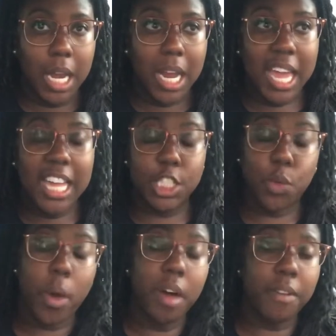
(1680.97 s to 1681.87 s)
At
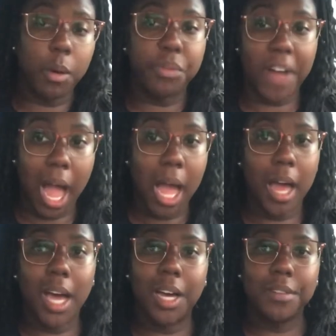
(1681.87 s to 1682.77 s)
12:05,
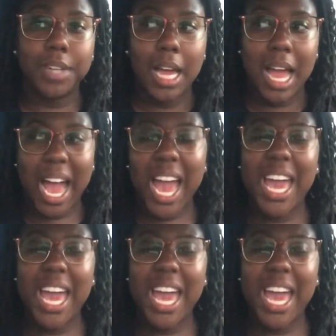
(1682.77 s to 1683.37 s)
I